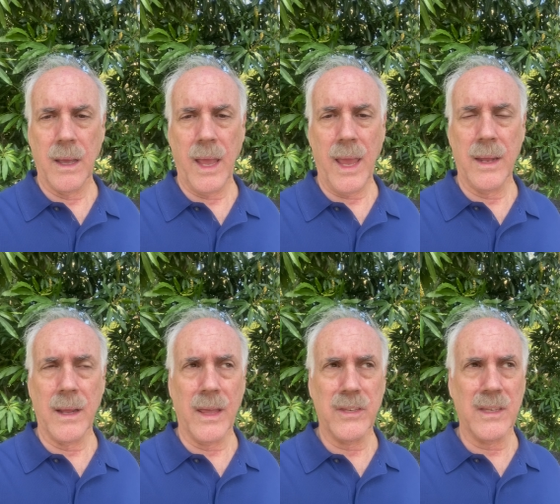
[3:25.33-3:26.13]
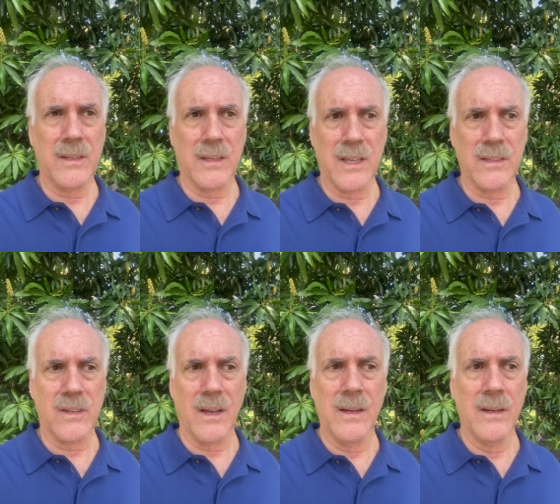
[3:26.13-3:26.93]
And I think
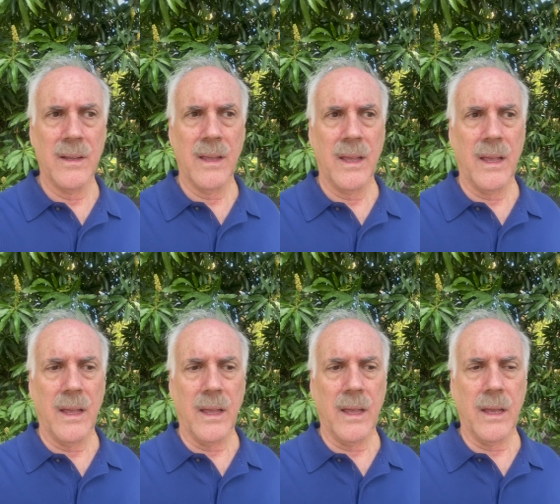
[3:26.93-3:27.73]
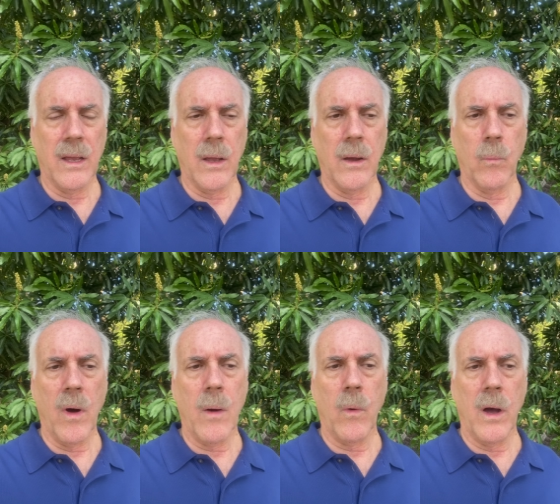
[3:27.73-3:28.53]
that
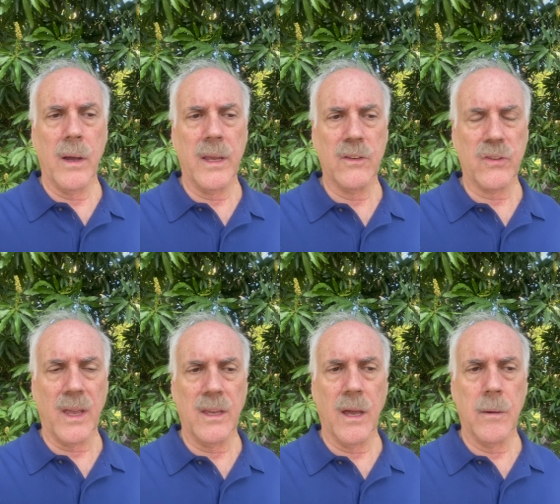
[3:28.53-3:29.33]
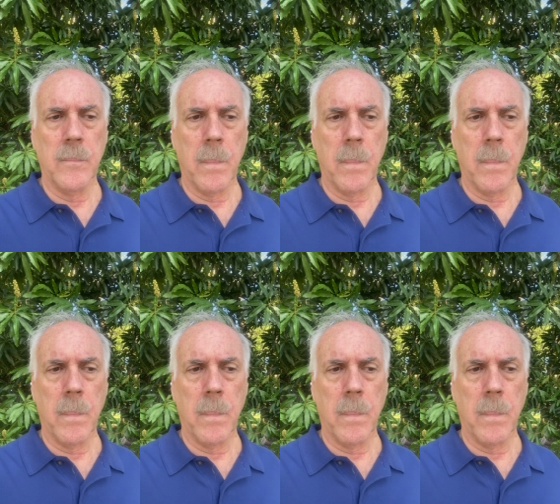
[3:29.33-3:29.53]
WaWa is a